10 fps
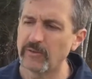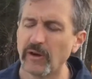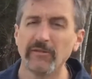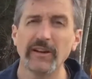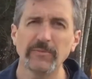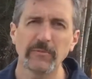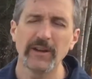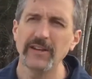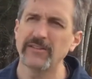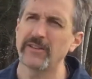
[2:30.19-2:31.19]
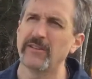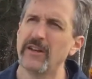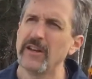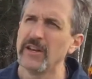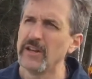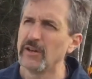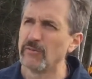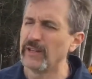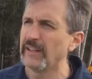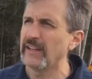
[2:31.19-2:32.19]
And what respiration
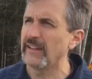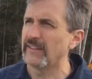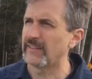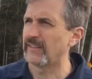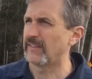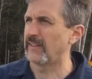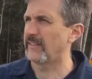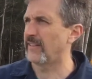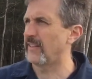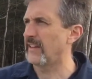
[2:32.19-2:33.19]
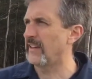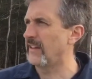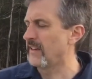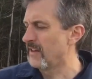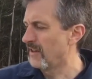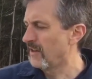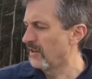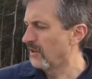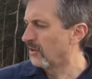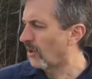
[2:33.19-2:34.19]
really is, is it's the
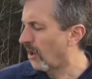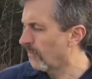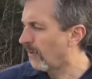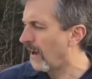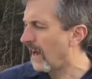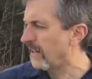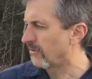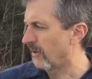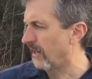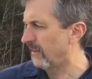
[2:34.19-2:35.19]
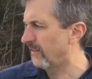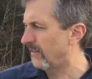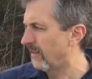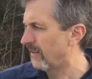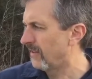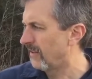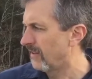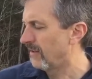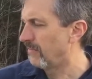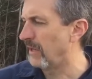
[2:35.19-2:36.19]
carbohydrates
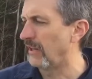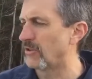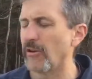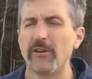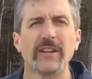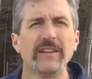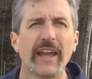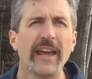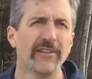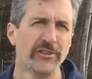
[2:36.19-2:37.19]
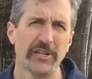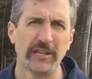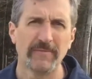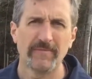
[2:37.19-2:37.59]
being turned into energy.